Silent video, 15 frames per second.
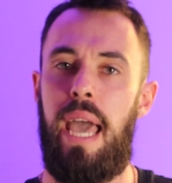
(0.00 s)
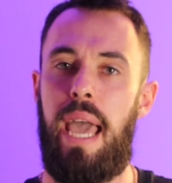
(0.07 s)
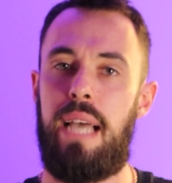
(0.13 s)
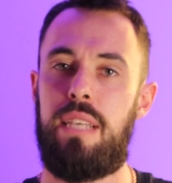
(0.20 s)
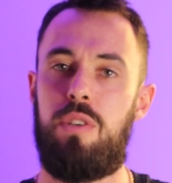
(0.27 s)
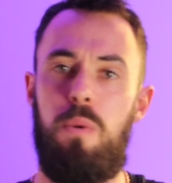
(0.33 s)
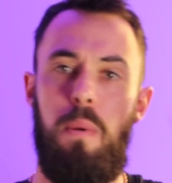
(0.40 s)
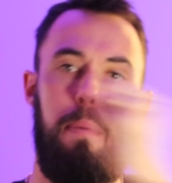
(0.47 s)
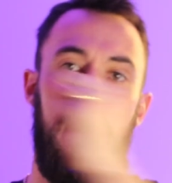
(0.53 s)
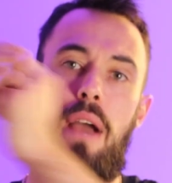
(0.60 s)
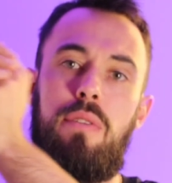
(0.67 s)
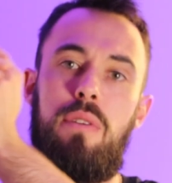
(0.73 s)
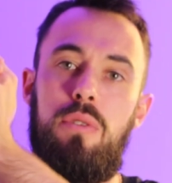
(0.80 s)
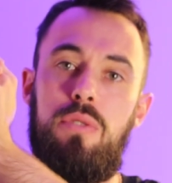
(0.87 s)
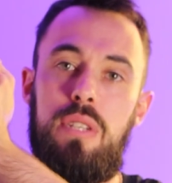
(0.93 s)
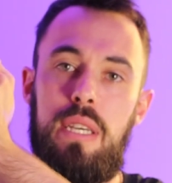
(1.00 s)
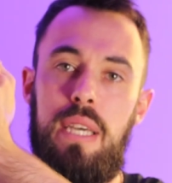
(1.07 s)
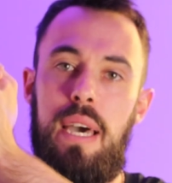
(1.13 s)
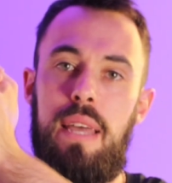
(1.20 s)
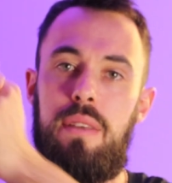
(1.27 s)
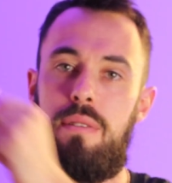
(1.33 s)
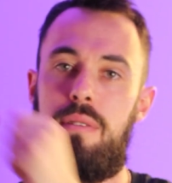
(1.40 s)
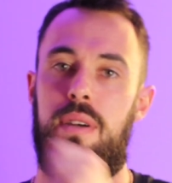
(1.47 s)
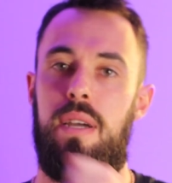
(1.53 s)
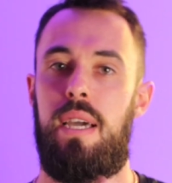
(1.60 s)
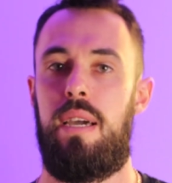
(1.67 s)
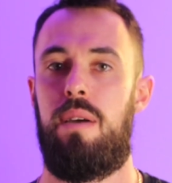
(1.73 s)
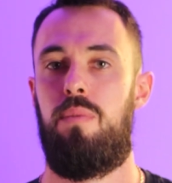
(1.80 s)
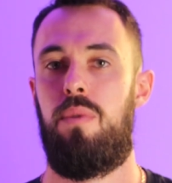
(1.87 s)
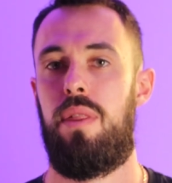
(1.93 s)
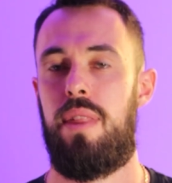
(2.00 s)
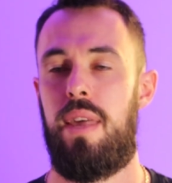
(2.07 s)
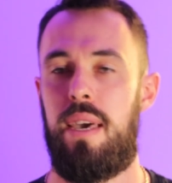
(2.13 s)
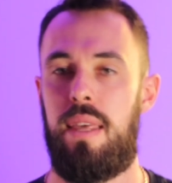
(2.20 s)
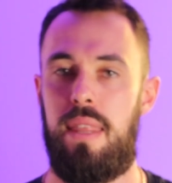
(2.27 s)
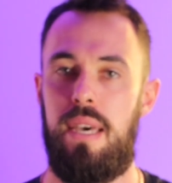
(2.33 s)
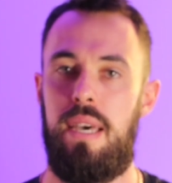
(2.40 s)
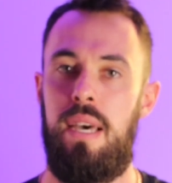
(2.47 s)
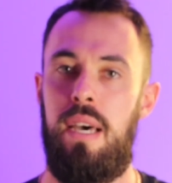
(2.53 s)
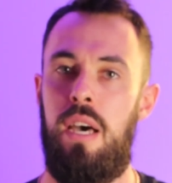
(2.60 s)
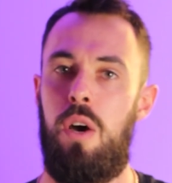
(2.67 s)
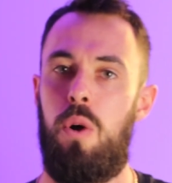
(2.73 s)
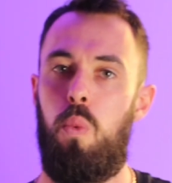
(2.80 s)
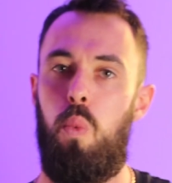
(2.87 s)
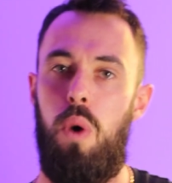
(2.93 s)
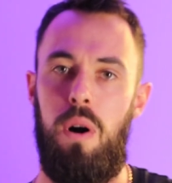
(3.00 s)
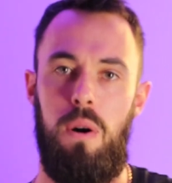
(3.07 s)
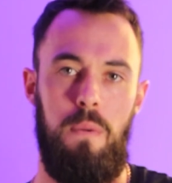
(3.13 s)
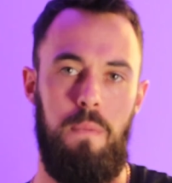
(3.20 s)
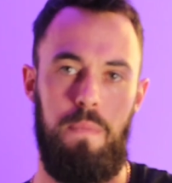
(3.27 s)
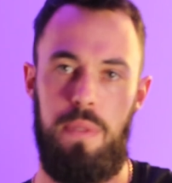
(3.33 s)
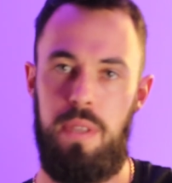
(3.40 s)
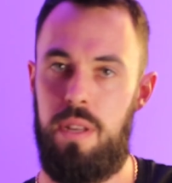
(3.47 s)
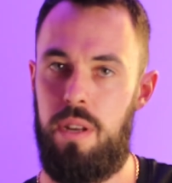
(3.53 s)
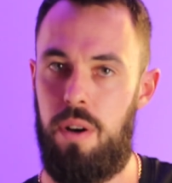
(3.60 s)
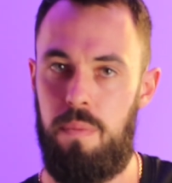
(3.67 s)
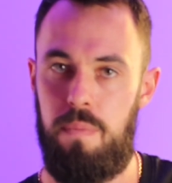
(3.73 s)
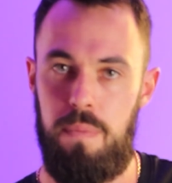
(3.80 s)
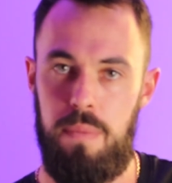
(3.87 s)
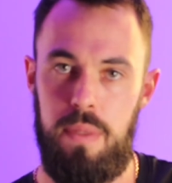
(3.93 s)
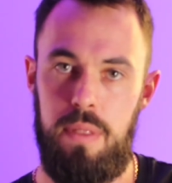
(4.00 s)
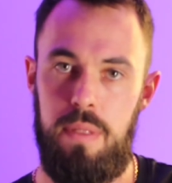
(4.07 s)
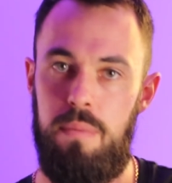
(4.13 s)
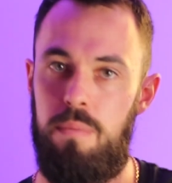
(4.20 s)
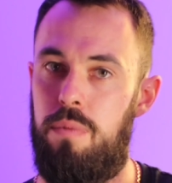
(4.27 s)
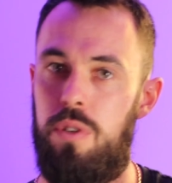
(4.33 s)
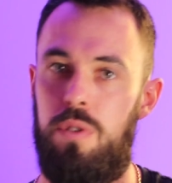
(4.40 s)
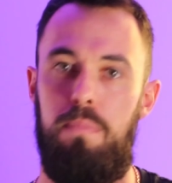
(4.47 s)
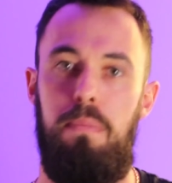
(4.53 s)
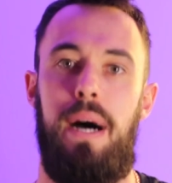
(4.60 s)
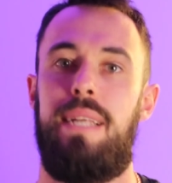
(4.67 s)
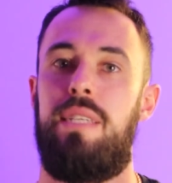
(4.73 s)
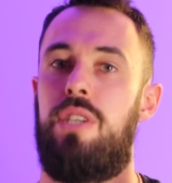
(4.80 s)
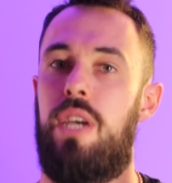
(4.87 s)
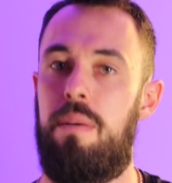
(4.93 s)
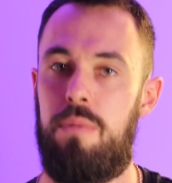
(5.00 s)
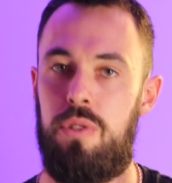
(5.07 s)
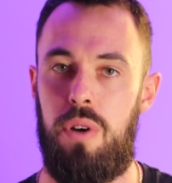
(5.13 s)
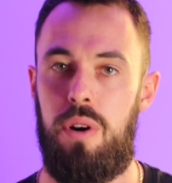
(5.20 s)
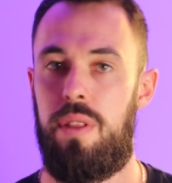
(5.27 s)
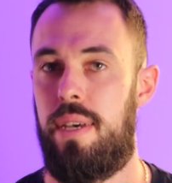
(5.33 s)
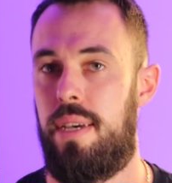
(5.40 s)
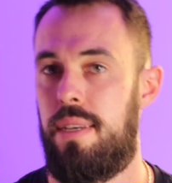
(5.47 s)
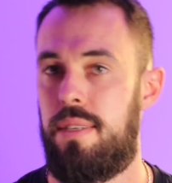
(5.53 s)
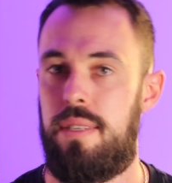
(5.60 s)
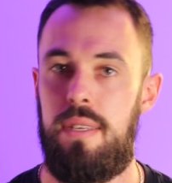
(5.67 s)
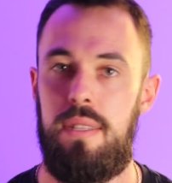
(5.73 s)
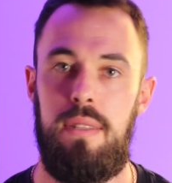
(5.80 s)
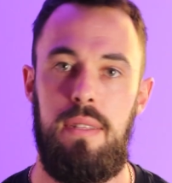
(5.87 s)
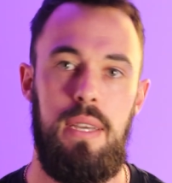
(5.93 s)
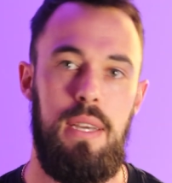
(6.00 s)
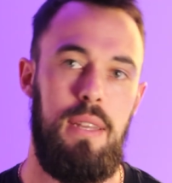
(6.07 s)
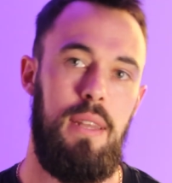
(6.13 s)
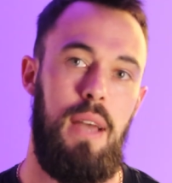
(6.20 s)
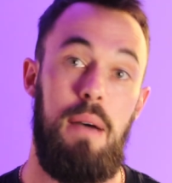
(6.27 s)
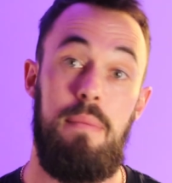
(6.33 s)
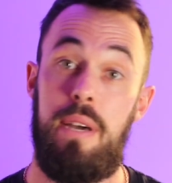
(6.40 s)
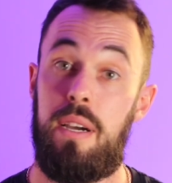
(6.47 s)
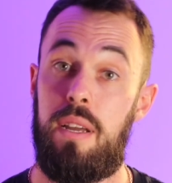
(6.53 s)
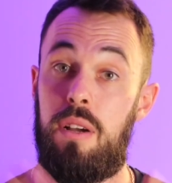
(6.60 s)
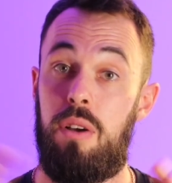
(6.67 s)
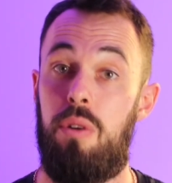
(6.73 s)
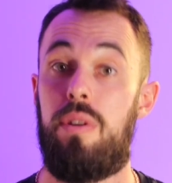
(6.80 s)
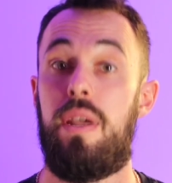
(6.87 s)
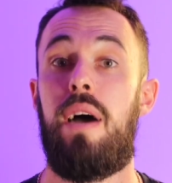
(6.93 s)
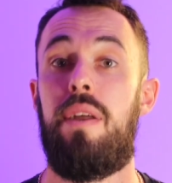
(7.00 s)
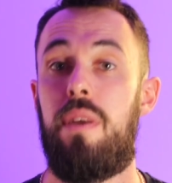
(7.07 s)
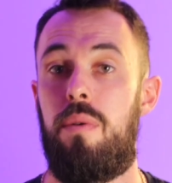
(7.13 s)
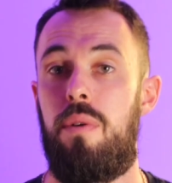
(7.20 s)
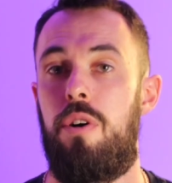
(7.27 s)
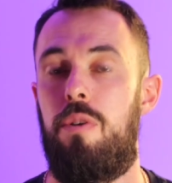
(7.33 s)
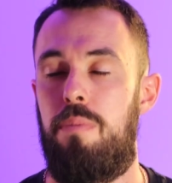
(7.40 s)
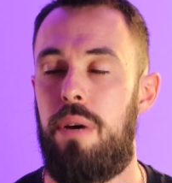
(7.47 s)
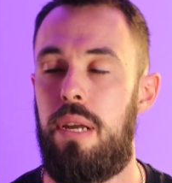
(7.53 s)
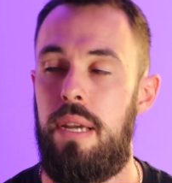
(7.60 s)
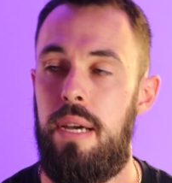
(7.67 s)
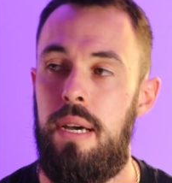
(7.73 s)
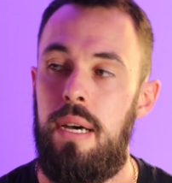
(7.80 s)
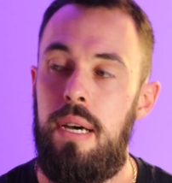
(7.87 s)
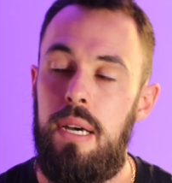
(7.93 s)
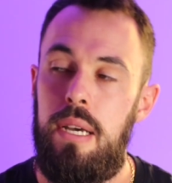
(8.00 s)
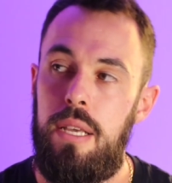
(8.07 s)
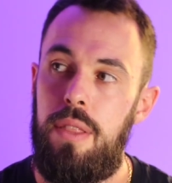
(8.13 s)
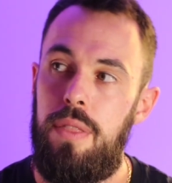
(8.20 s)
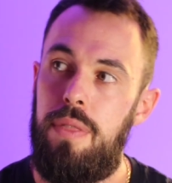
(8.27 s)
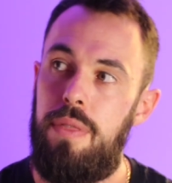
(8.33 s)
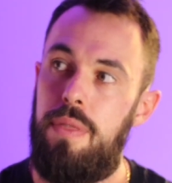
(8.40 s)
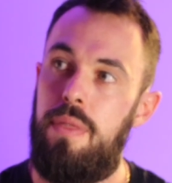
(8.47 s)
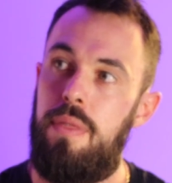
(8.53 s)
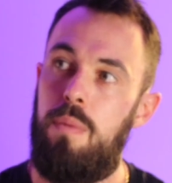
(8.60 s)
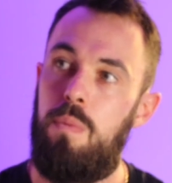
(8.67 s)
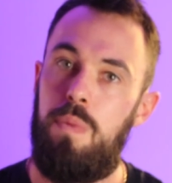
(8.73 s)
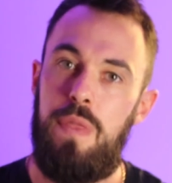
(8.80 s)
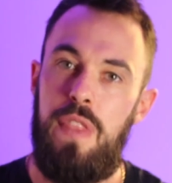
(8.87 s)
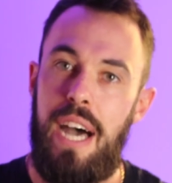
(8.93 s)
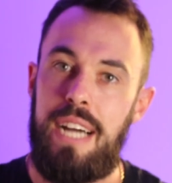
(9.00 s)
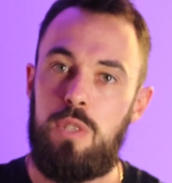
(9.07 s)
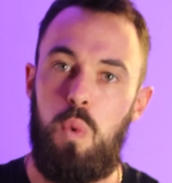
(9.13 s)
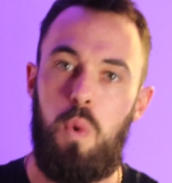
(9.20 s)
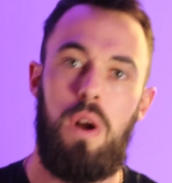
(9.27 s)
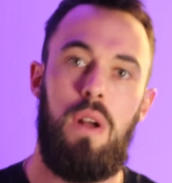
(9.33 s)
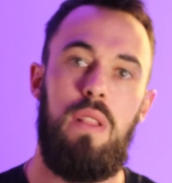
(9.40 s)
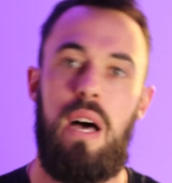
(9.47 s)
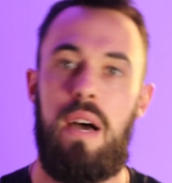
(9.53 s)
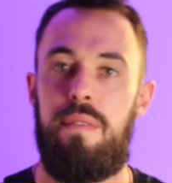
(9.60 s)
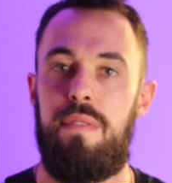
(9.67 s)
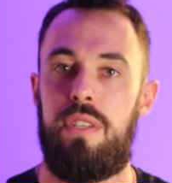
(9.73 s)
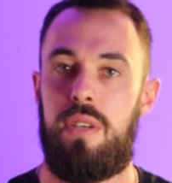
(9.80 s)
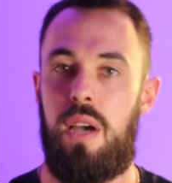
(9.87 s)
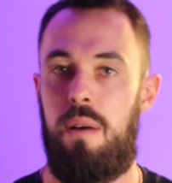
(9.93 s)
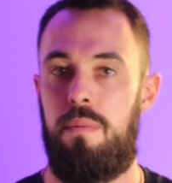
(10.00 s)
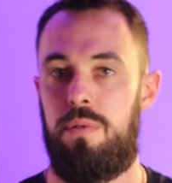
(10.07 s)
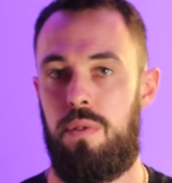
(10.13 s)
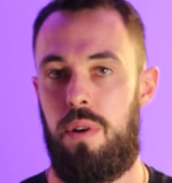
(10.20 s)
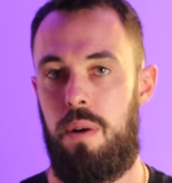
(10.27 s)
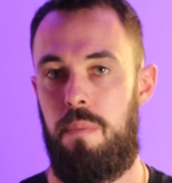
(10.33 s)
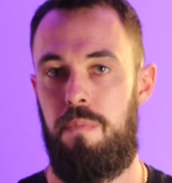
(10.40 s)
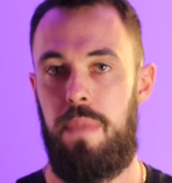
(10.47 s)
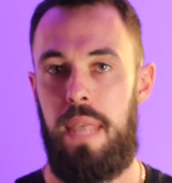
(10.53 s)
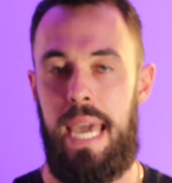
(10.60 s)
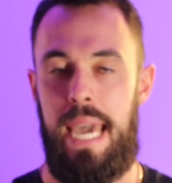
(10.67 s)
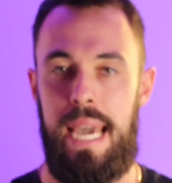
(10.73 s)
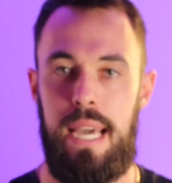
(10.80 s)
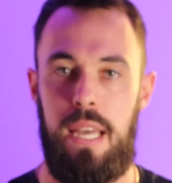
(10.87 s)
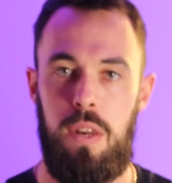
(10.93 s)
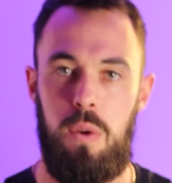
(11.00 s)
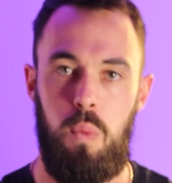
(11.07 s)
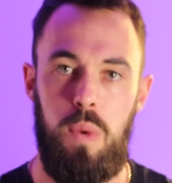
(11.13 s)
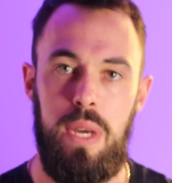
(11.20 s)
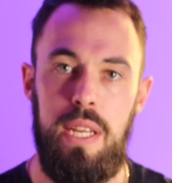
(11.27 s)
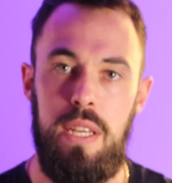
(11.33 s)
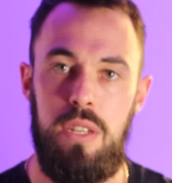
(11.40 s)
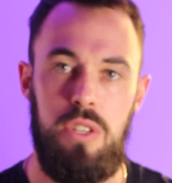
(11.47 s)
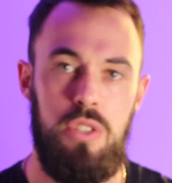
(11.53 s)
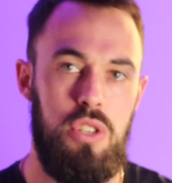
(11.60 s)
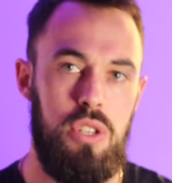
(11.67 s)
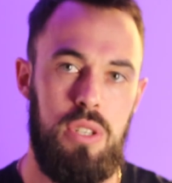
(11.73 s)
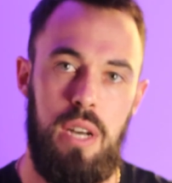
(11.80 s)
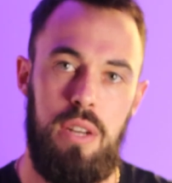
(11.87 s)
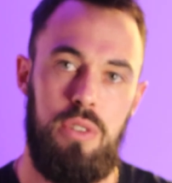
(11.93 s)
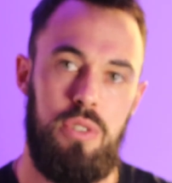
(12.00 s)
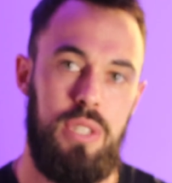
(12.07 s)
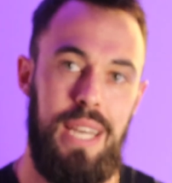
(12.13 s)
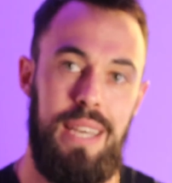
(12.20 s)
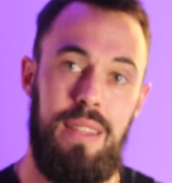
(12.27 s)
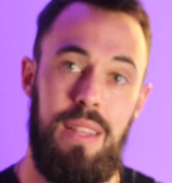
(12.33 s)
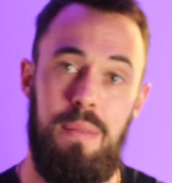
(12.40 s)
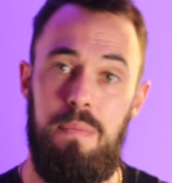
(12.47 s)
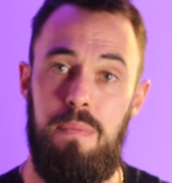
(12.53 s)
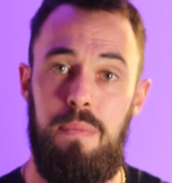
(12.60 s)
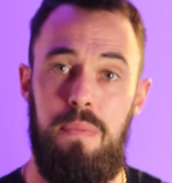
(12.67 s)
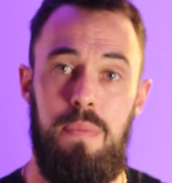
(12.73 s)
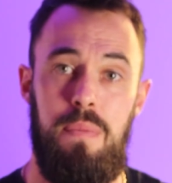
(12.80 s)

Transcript: And so we pair those together and we think that, well, you know, there's body shame, there's all this, and I'm not going to go down that road. But that's where a lot of this comes from. And we need to just understand that